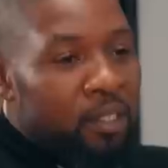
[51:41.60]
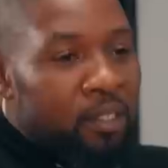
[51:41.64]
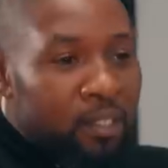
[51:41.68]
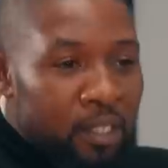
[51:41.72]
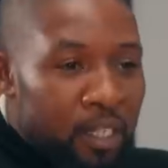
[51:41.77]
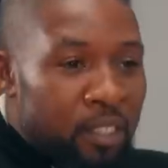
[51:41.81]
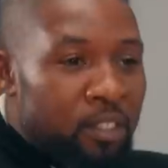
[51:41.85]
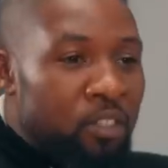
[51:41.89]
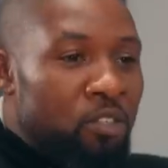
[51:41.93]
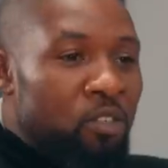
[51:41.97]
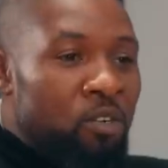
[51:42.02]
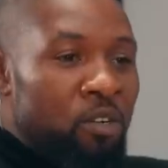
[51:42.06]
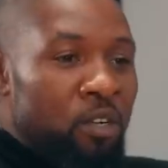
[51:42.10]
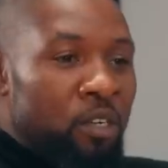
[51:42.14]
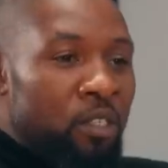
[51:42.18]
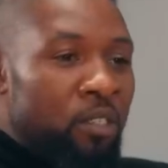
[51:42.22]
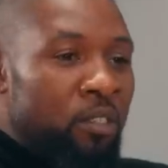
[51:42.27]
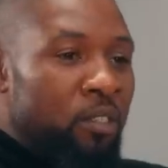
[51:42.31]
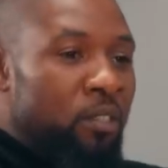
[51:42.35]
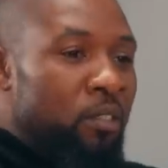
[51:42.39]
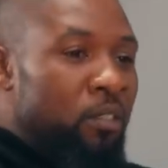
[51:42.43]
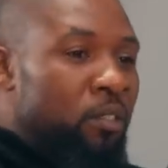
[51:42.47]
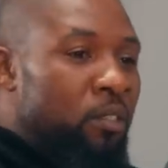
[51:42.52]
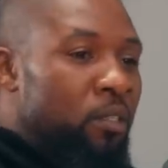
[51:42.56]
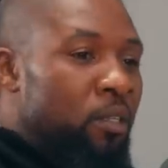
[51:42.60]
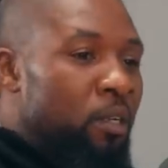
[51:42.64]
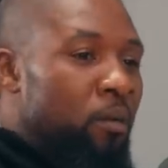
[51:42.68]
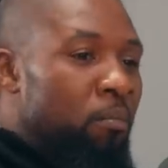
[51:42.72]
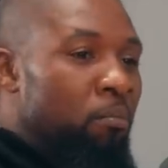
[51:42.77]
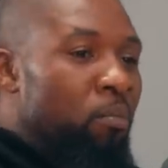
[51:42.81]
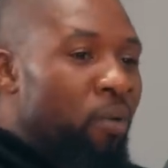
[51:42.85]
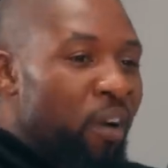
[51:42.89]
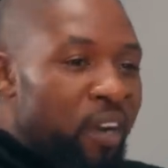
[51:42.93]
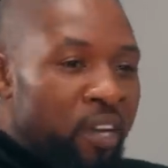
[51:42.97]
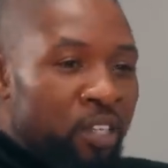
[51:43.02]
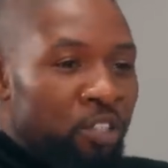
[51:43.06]
Success stories,
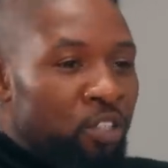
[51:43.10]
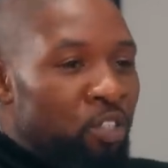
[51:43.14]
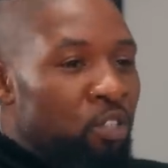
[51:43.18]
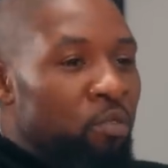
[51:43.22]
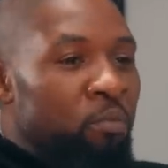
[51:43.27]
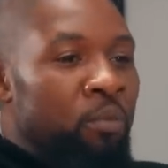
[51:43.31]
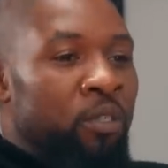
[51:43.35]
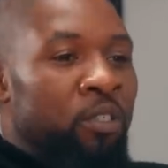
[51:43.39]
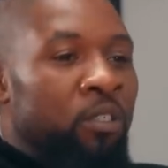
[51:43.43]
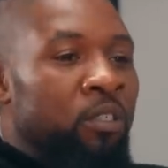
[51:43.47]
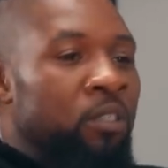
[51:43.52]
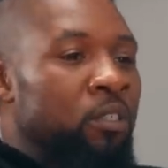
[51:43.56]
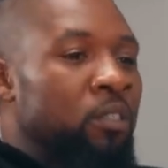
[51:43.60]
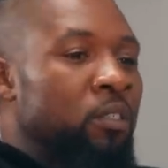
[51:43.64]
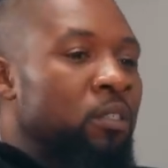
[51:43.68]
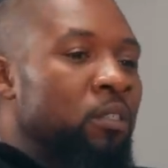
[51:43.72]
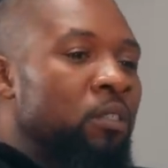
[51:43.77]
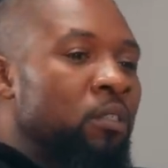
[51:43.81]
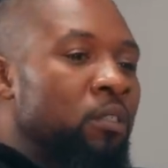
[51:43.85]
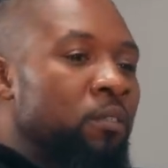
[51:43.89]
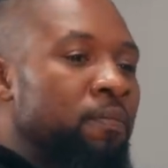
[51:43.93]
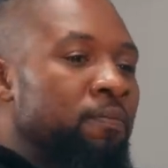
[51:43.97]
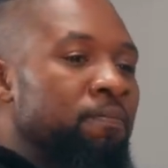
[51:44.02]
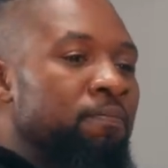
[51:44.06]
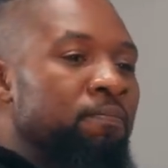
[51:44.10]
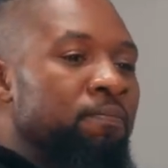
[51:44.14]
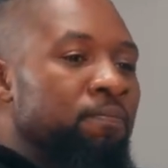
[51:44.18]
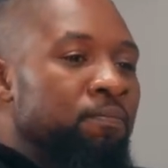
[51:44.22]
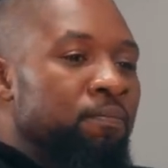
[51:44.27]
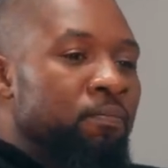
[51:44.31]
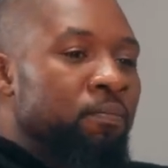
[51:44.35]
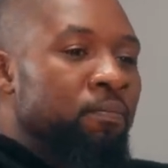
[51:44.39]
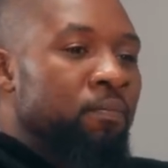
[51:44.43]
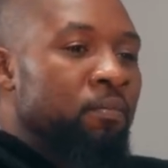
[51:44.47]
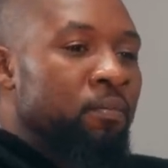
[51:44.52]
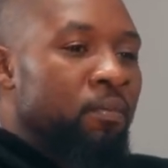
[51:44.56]
brain tumors,
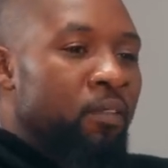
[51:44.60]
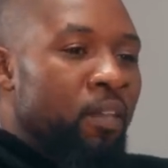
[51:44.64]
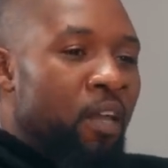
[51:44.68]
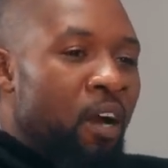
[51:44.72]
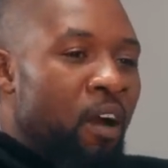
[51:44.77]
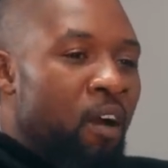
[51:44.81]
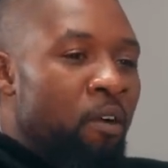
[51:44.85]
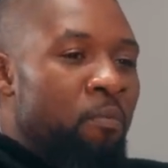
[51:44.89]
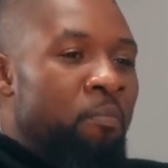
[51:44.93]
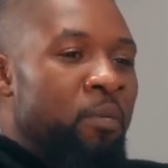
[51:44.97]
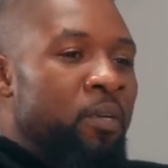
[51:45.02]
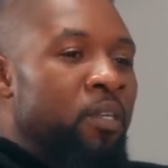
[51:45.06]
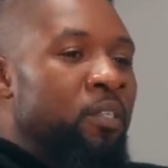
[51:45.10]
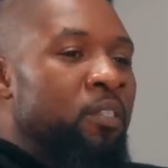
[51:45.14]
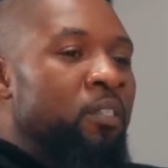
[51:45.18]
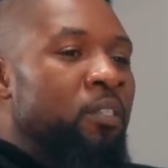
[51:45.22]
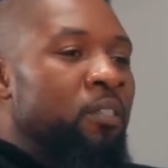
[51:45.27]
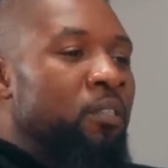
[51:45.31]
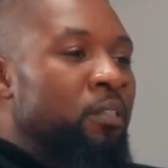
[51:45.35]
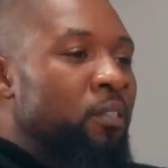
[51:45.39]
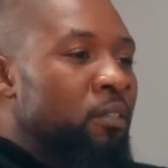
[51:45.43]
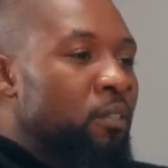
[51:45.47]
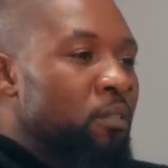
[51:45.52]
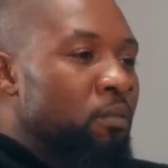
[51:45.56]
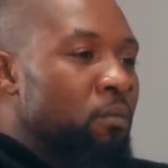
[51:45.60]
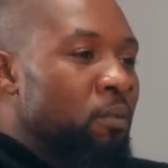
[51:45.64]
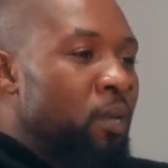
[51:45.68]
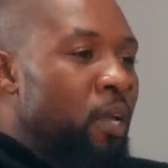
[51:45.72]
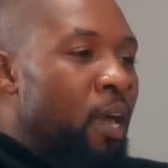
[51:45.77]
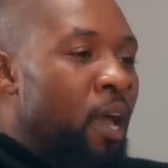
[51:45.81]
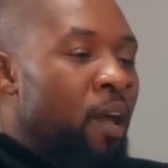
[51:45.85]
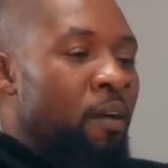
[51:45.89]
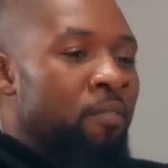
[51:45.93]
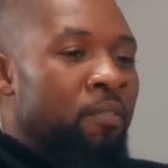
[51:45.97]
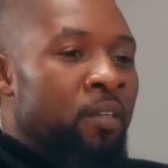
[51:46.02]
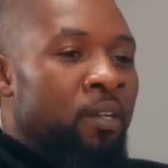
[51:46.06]
herpes.
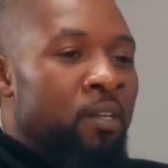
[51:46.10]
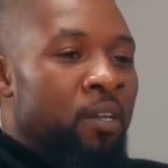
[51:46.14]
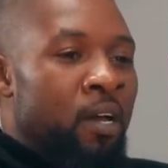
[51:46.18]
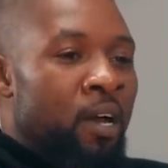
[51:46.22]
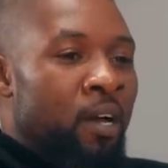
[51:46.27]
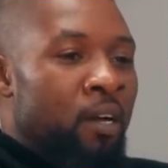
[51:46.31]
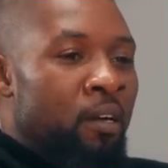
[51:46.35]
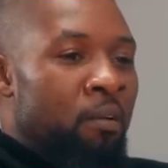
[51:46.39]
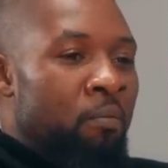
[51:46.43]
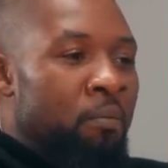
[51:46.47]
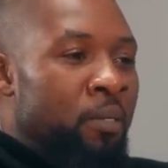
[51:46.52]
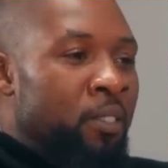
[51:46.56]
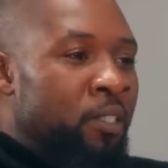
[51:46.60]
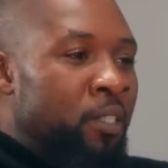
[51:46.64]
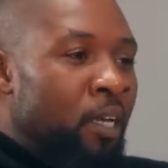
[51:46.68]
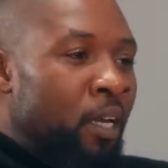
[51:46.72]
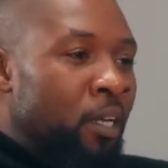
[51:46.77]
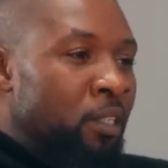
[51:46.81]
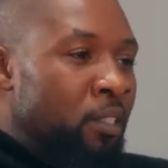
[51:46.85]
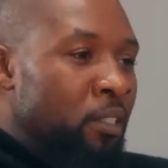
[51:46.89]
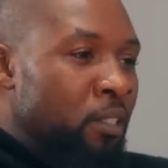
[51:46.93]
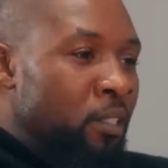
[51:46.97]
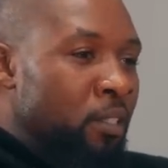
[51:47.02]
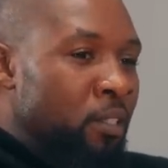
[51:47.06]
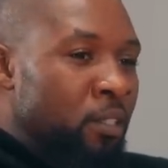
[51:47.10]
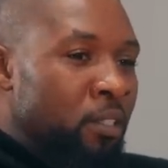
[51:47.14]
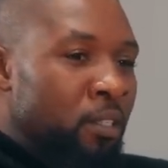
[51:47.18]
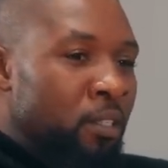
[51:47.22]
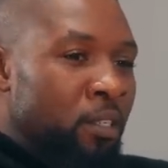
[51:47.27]
We have the documentation.